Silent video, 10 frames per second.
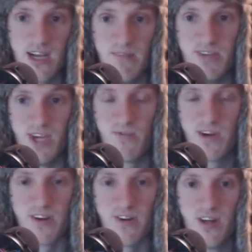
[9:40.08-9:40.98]
NBA
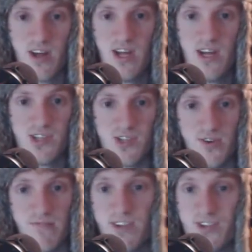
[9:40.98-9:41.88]
record.
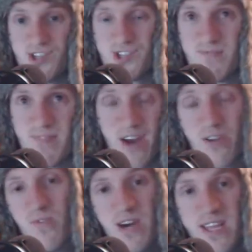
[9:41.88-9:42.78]
So if I don't
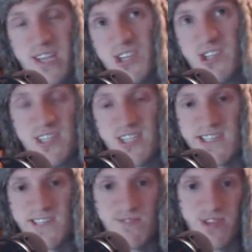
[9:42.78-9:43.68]
know why they just didn't
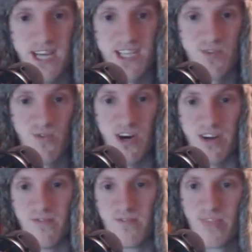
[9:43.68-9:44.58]
stick with that
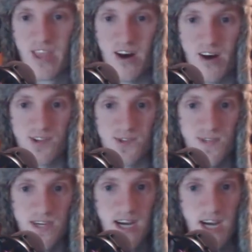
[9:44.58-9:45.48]
squad,
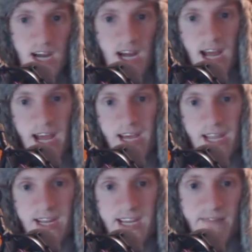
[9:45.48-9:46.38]
honestly.
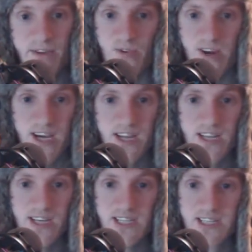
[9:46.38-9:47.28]
And Kevin Durant,
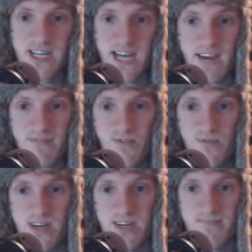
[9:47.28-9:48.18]
he's going to have
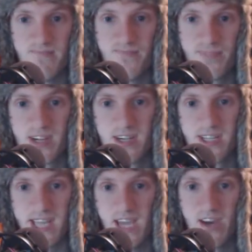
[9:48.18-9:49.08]
to
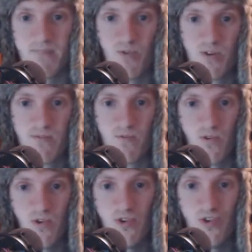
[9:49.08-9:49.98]
take on more of a
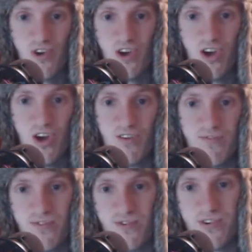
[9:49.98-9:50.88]
role
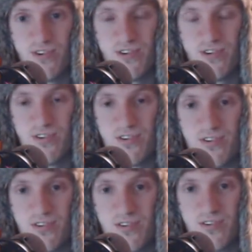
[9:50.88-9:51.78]
for
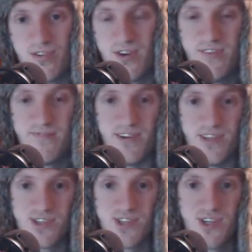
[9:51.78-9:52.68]
the
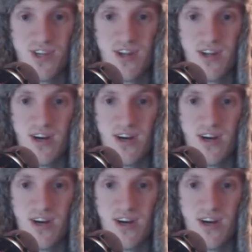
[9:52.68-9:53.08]
defense.